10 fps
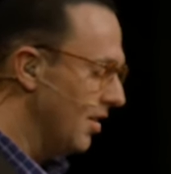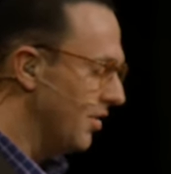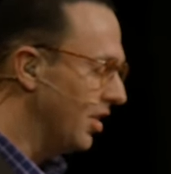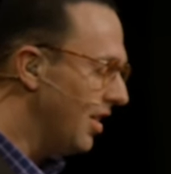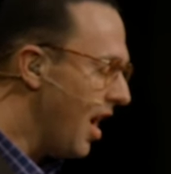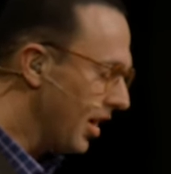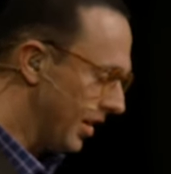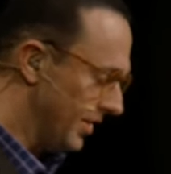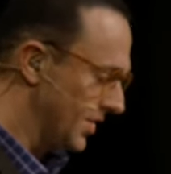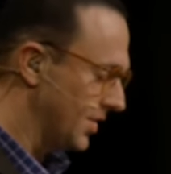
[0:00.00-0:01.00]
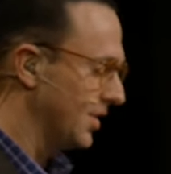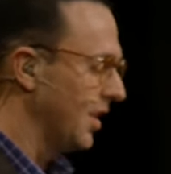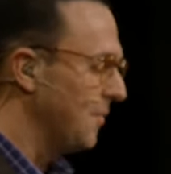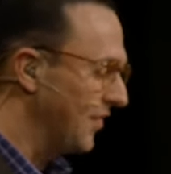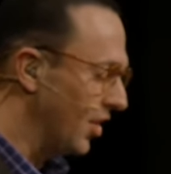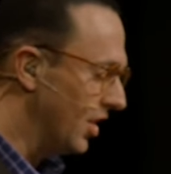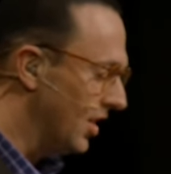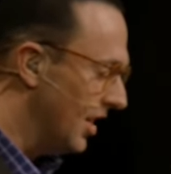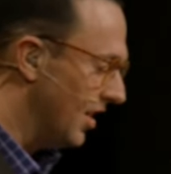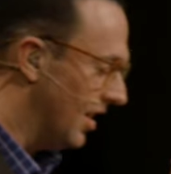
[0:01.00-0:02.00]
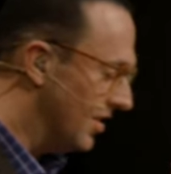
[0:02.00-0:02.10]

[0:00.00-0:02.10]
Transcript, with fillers: the Logos, the uh,